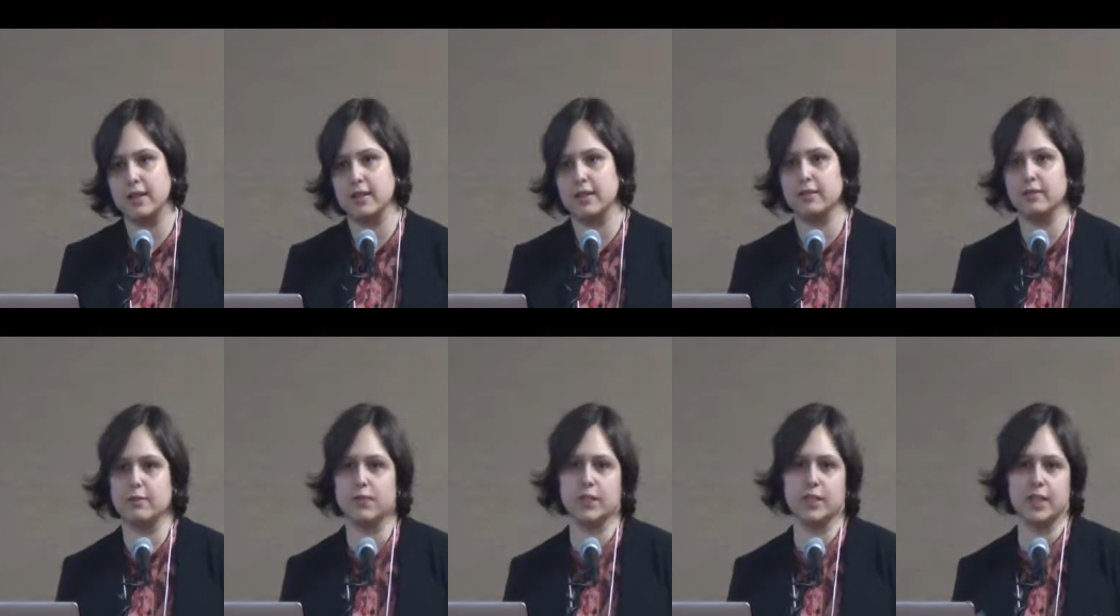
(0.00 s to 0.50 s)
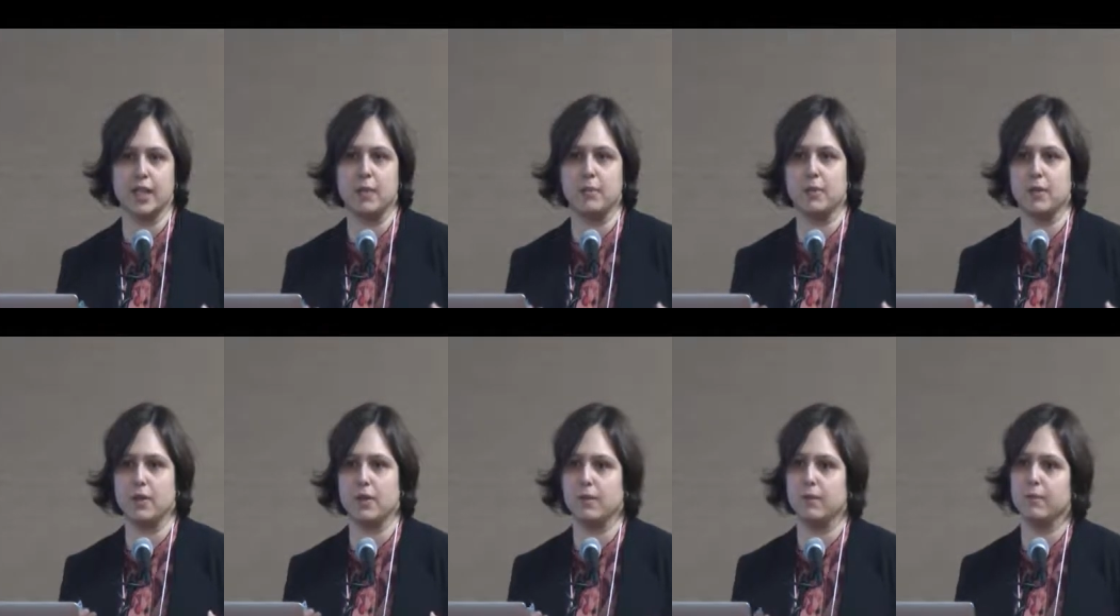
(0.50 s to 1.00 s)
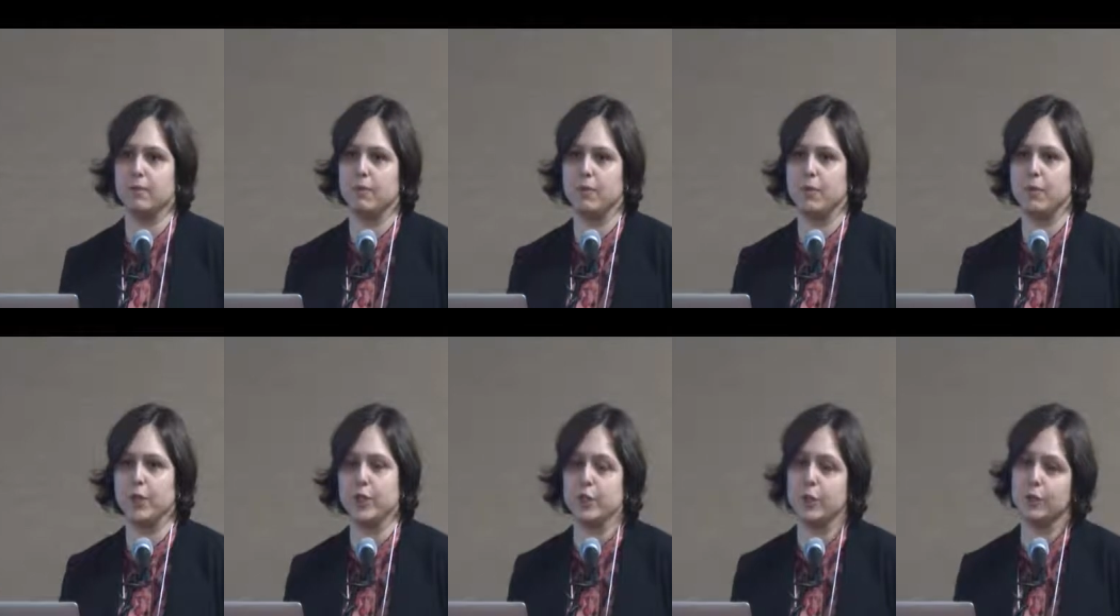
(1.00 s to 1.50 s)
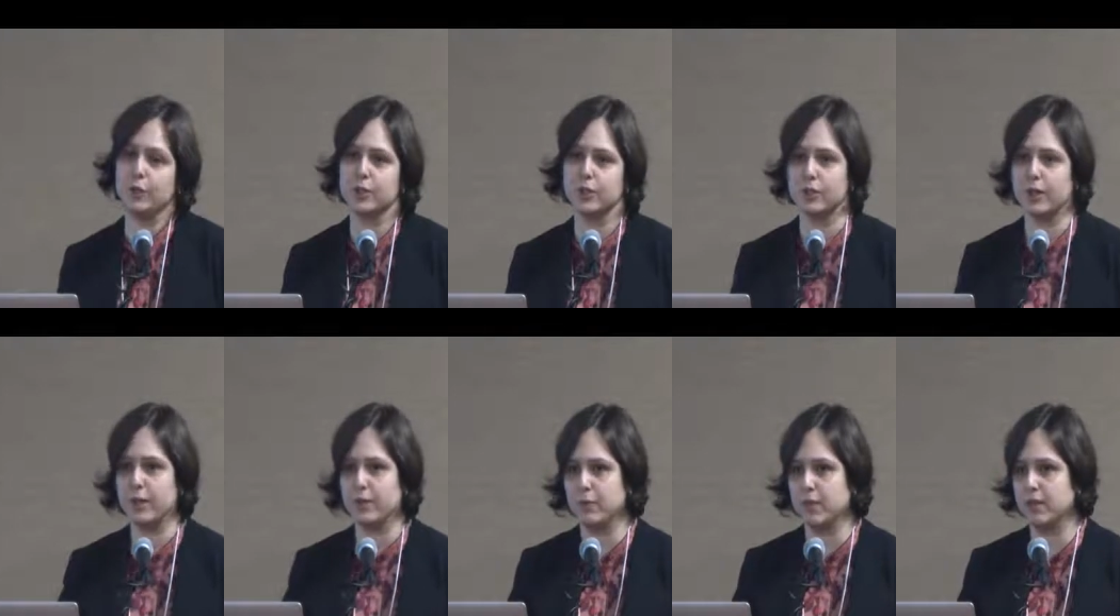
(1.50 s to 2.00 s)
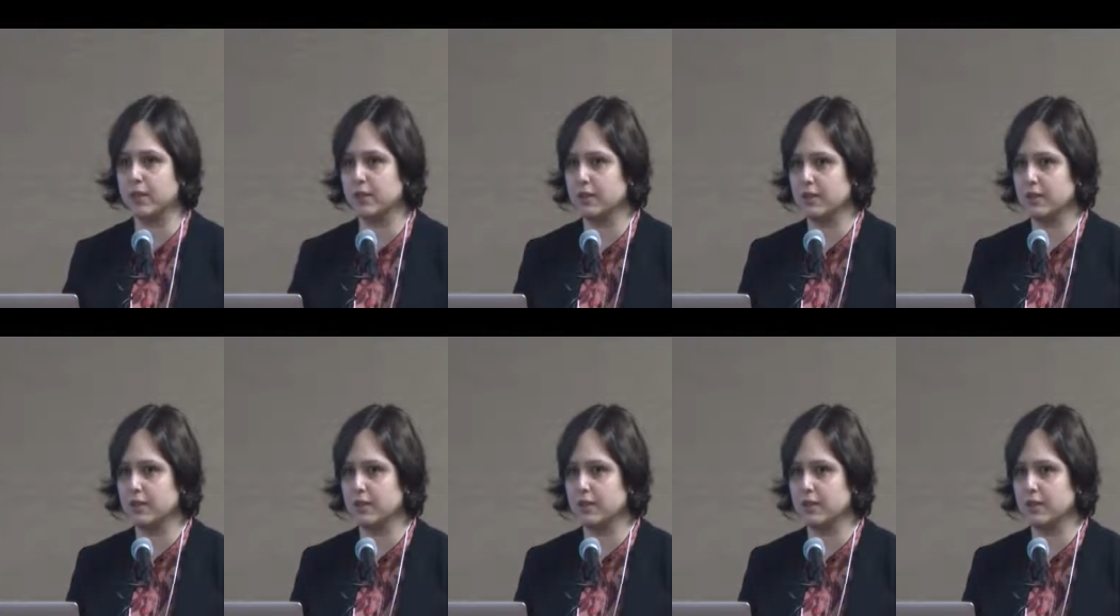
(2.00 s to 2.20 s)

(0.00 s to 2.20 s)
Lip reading: and for example, what goes through and what